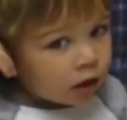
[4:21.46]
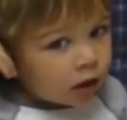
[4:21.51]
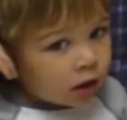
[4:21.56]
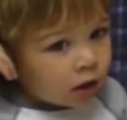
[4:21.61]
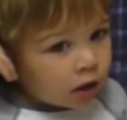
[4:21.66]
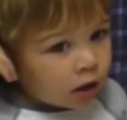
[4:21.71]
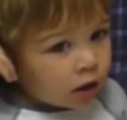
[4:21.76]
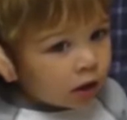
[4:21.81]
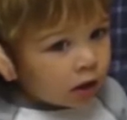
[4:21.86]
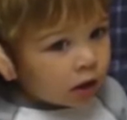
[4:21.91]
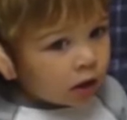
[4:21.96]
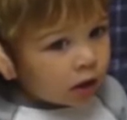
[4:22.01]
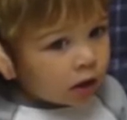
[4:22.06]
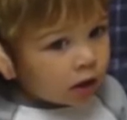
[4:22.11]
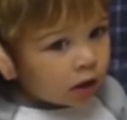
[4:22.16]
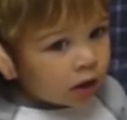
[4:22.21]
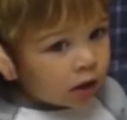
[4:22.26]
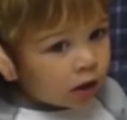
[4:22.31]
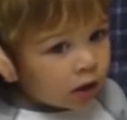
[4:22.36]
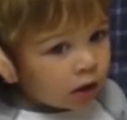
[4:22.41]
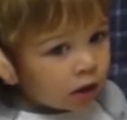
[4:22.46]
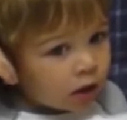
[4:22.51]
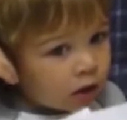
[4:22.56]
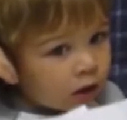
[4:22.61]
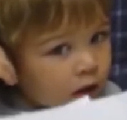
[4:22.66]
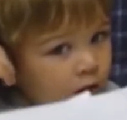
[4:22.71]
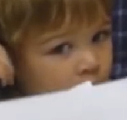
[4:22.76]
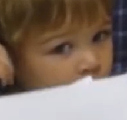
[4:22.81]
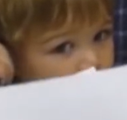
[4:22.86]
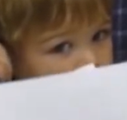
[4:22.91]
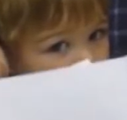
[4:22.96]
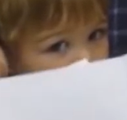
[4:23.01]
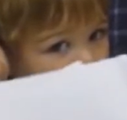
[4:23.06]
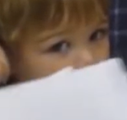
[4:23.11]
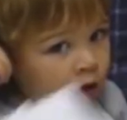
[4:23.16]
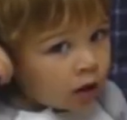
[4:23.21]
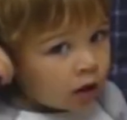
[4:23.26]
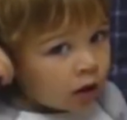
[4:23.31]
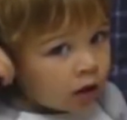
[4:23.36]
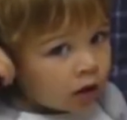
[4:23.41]

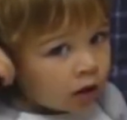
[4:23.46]
(silence)